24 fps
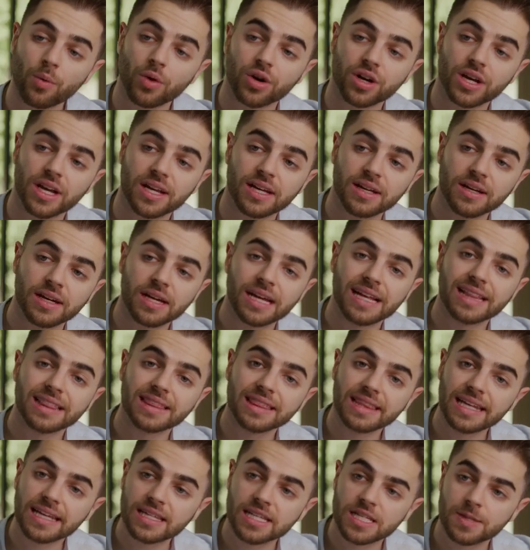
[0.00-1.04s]
then we're gonna
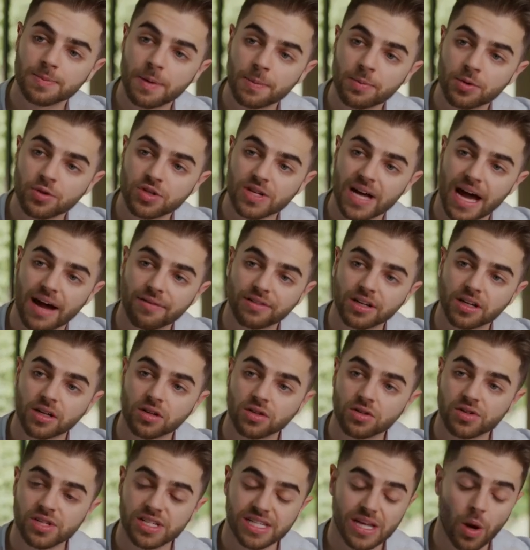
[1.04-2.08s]
lead these people to have the
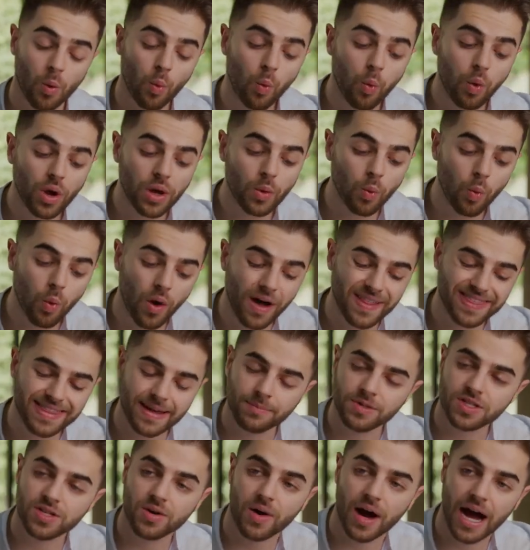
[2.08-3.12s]
conclusions that we
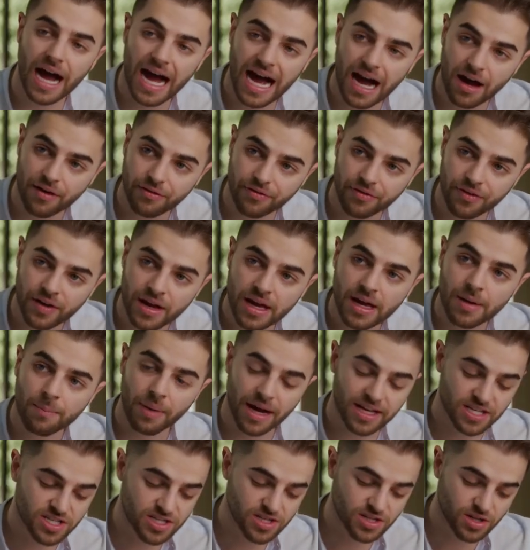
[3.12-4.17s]
want them to have
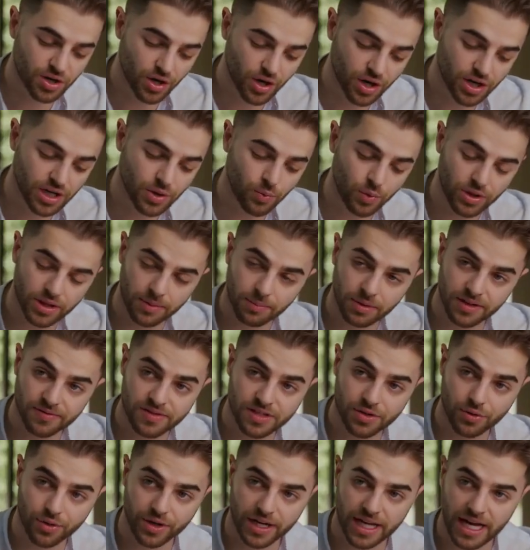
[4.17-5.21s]
by starting with the
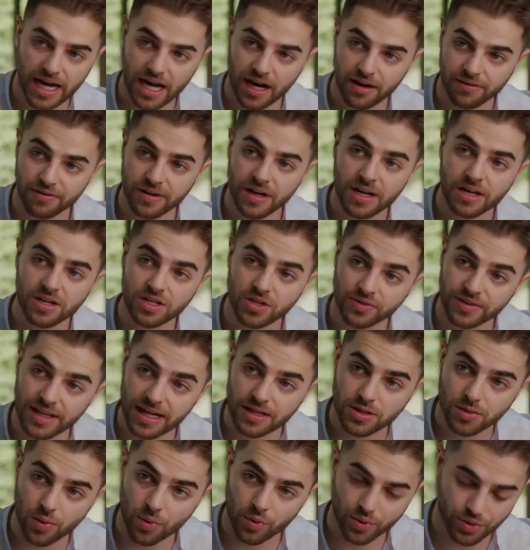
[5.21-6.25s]
beliefs they already have. So
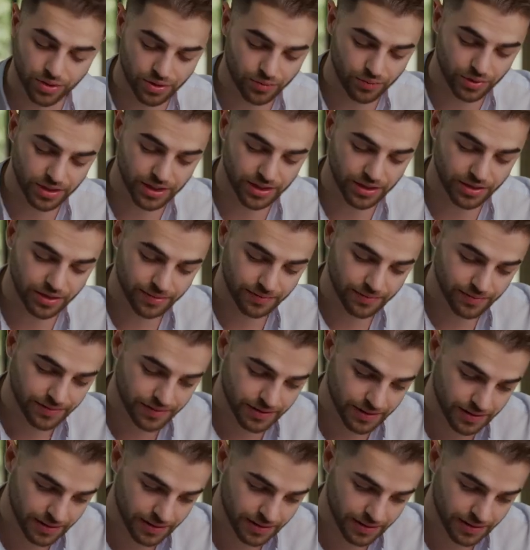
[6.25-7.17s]
that's what we're doing here.